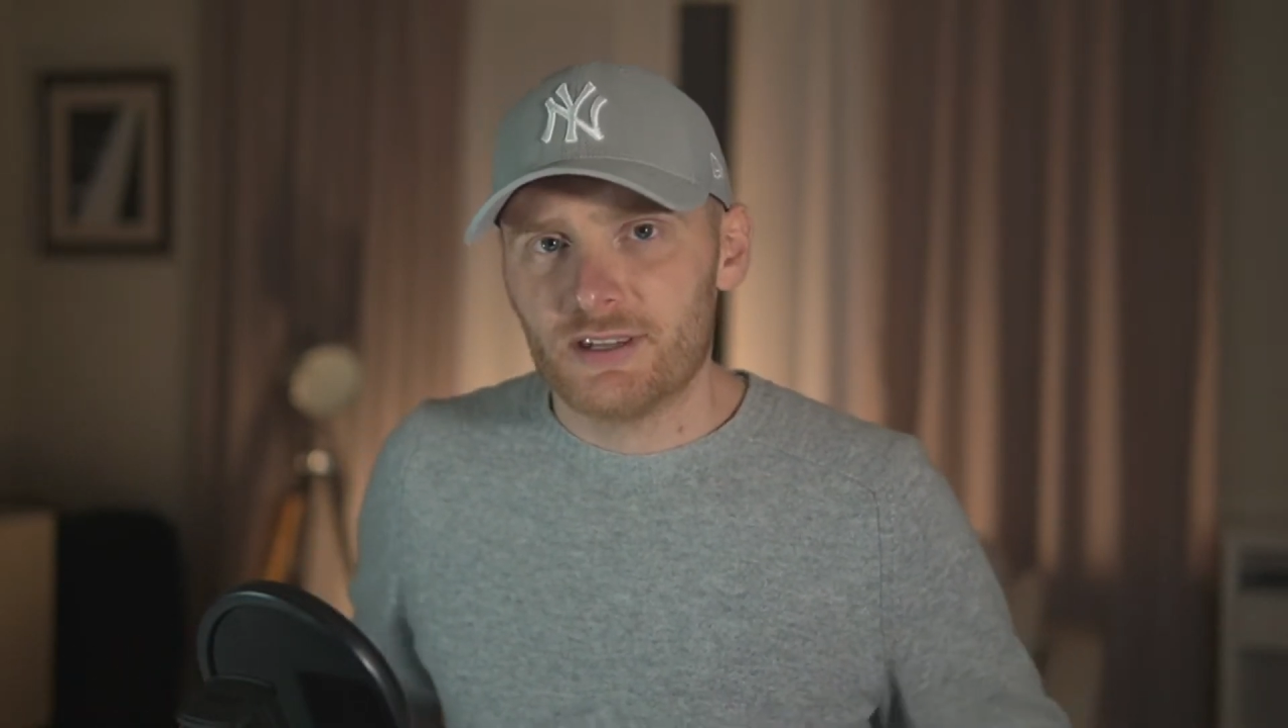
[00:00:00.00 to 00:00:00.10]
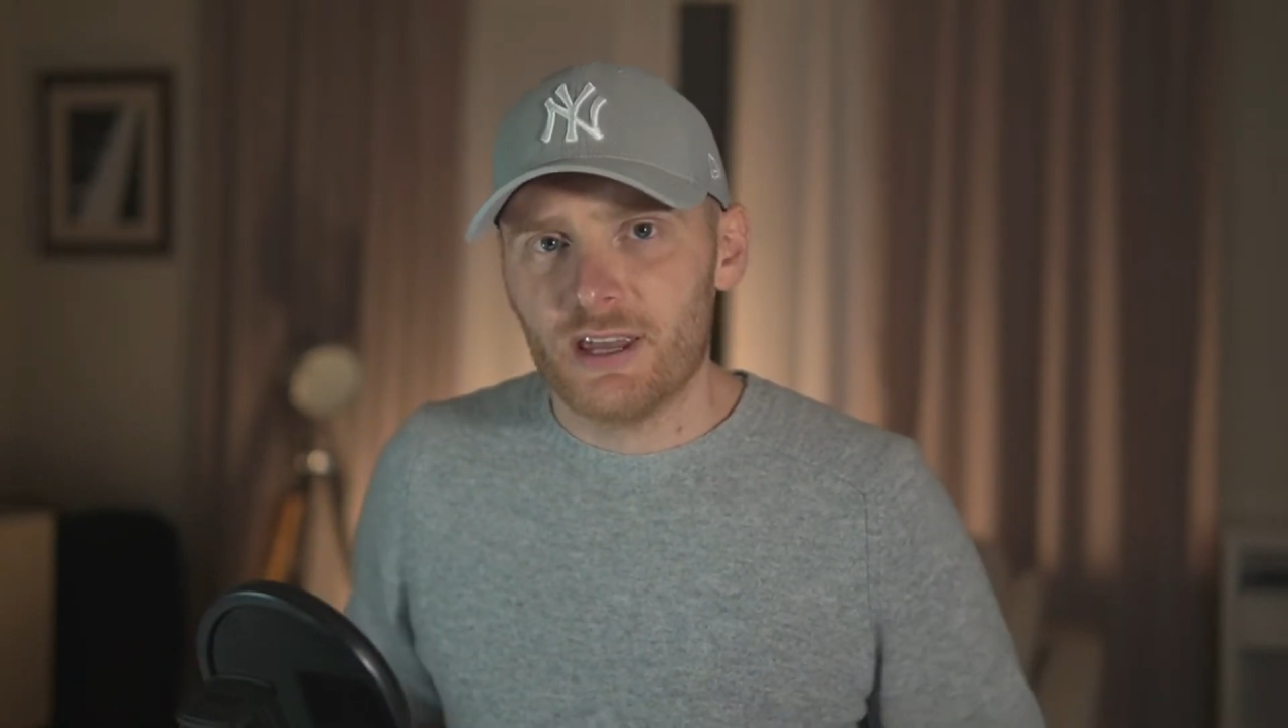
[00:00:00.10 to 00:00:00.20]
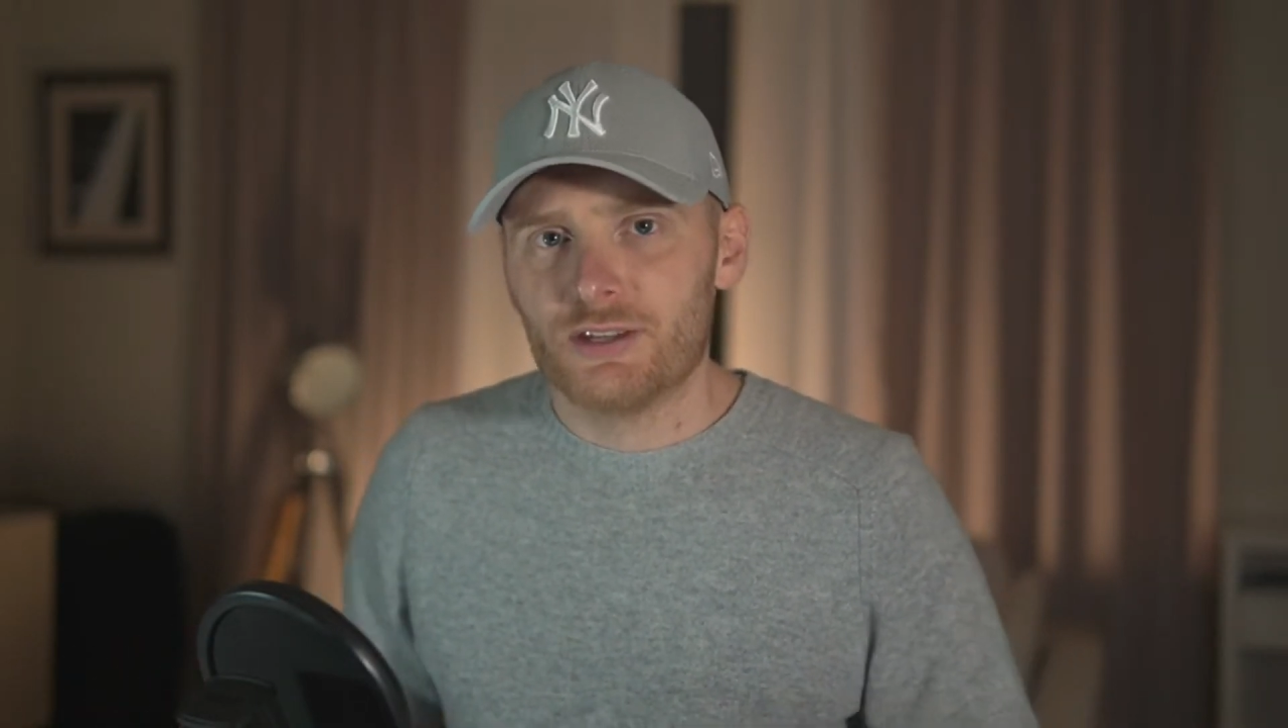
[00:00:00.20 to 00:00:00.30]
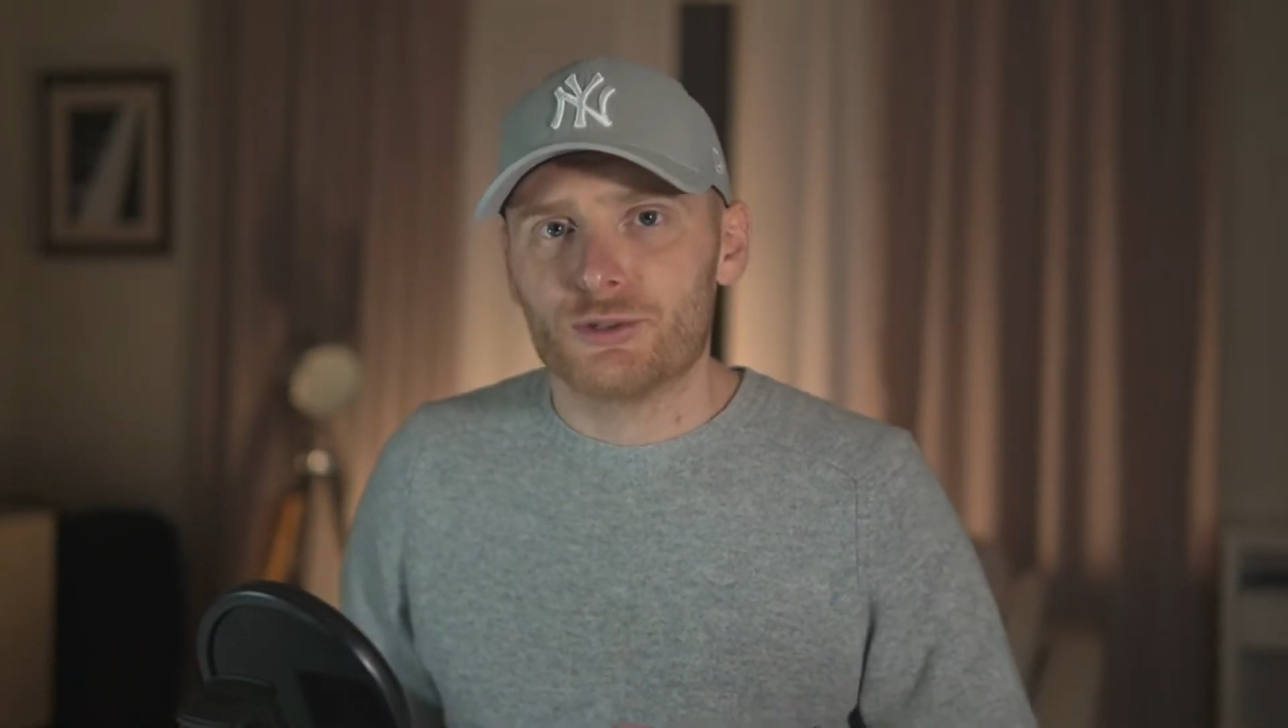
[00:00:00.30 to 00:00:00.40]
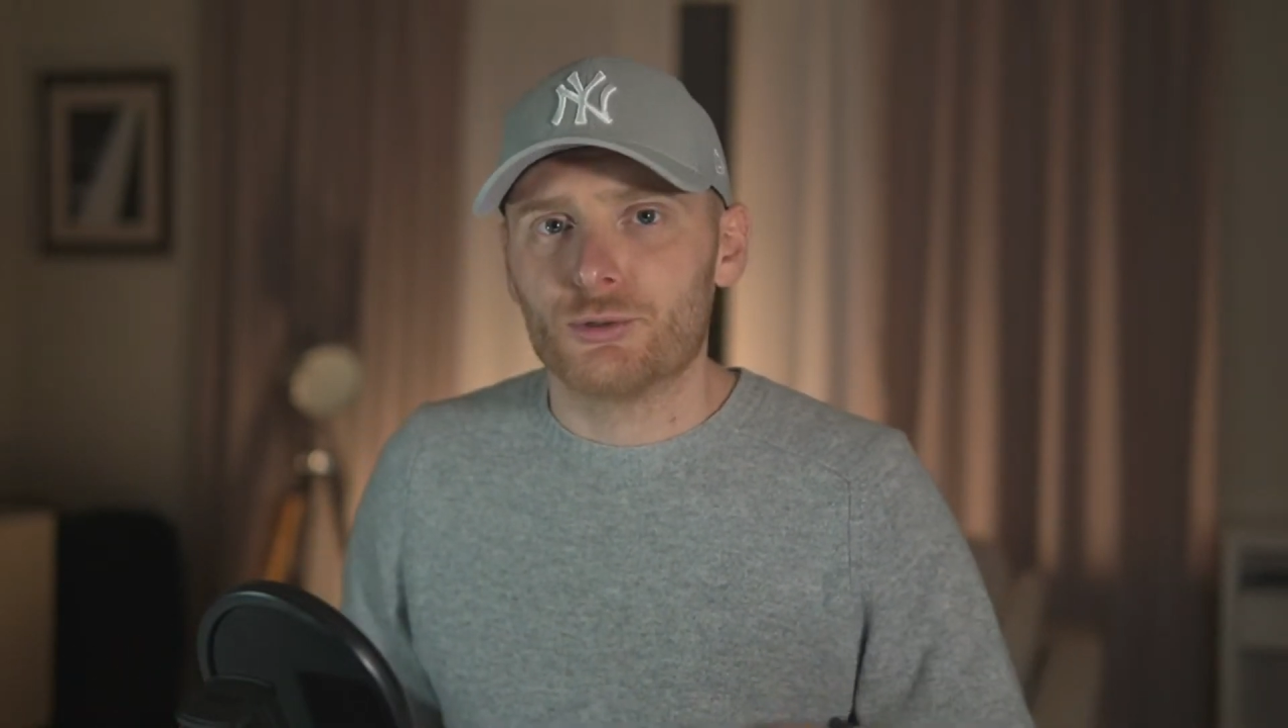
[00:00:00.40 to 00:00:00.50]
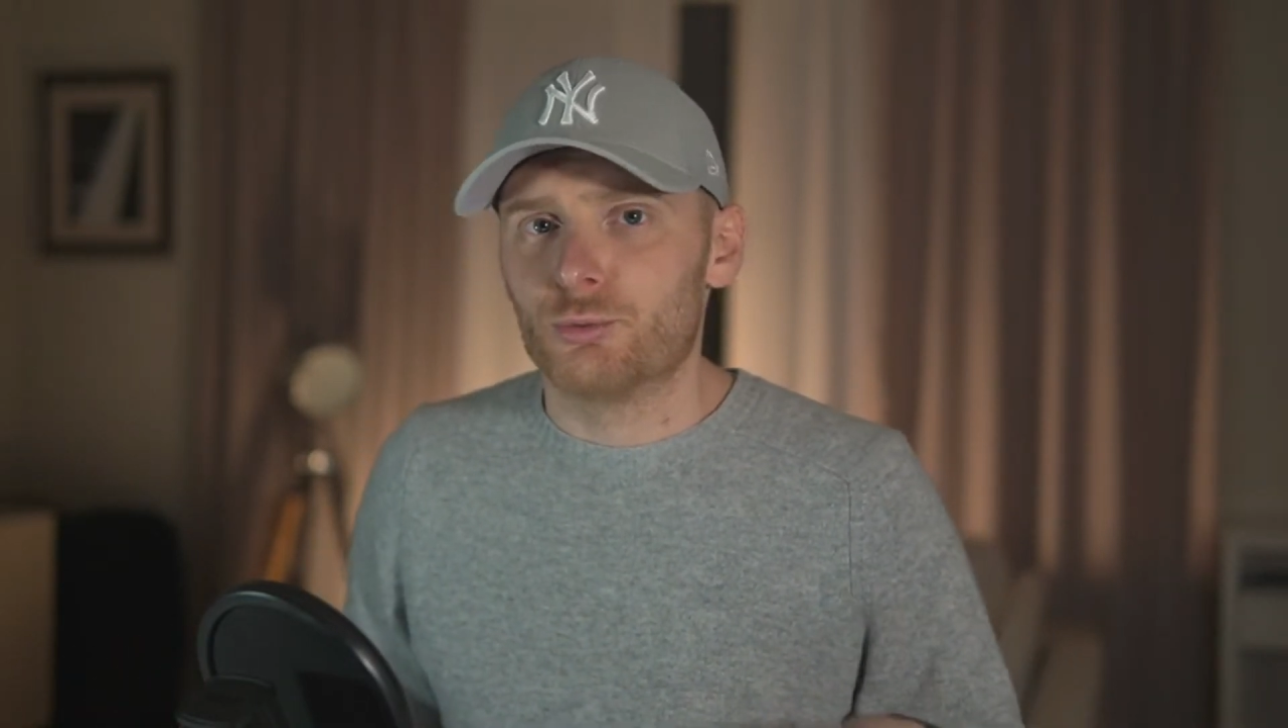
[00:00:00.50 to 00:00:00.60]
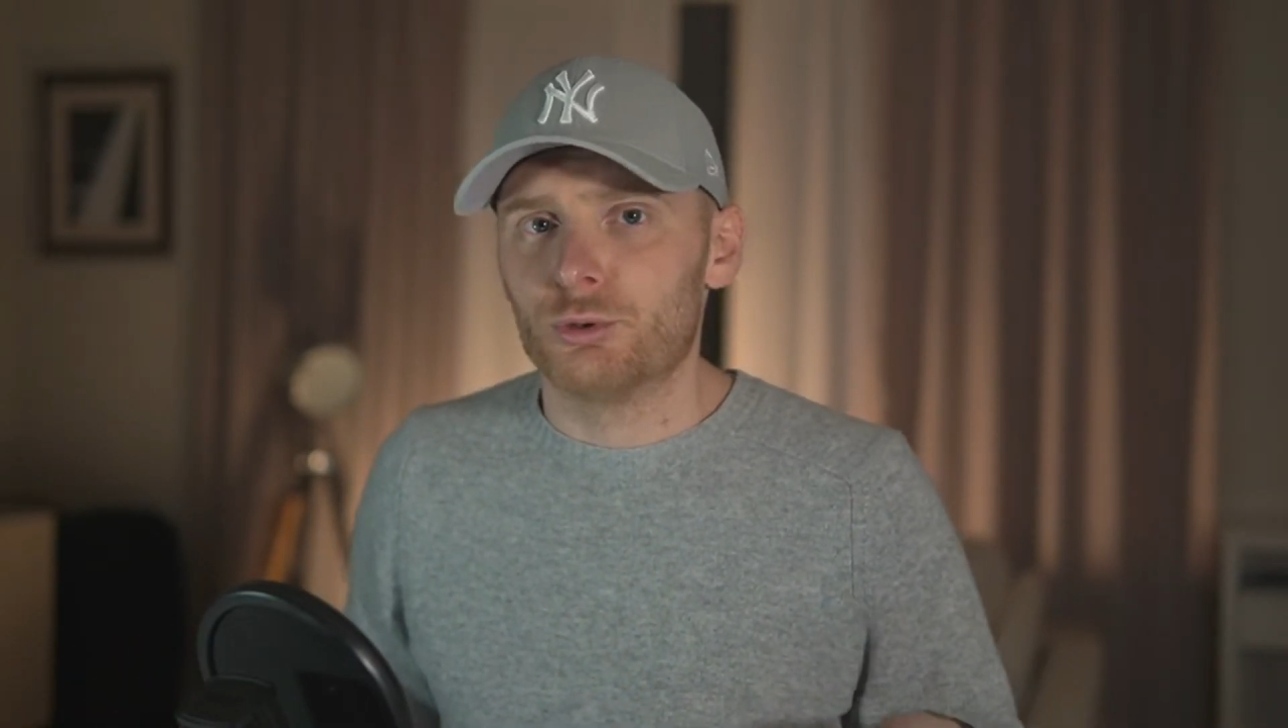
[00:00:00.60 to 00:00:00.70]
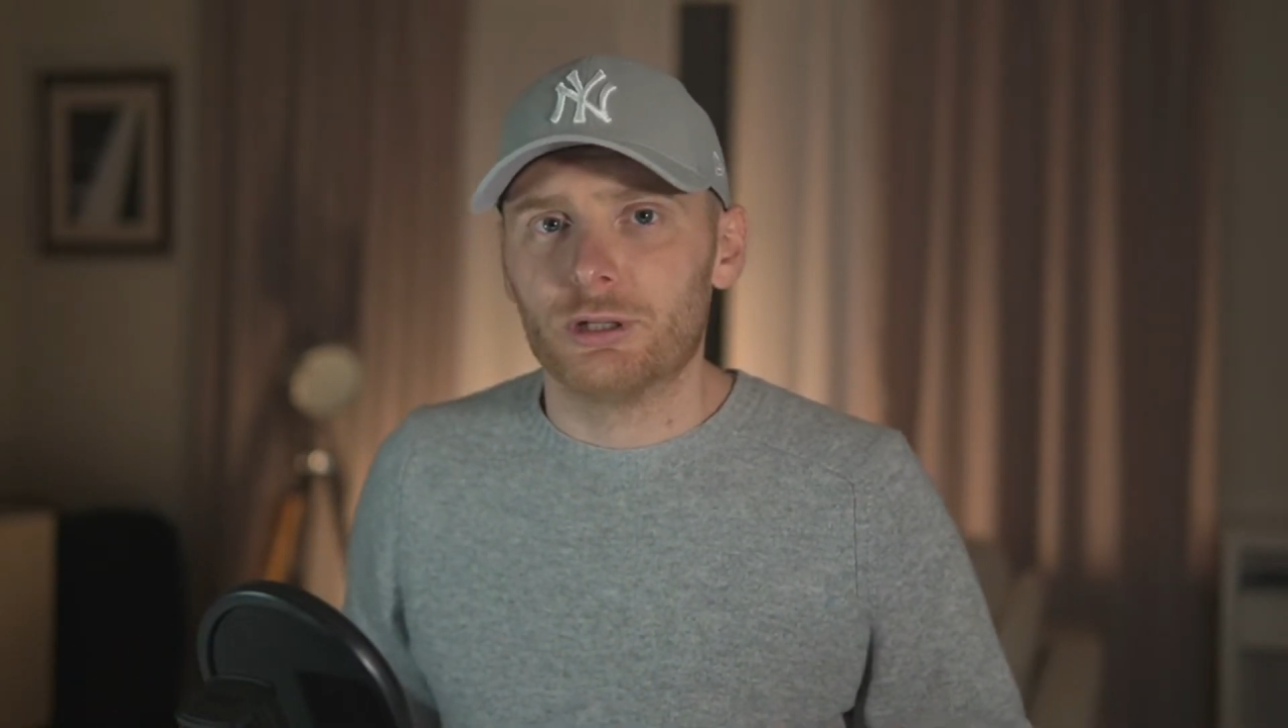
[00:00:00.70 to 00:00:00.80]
case you would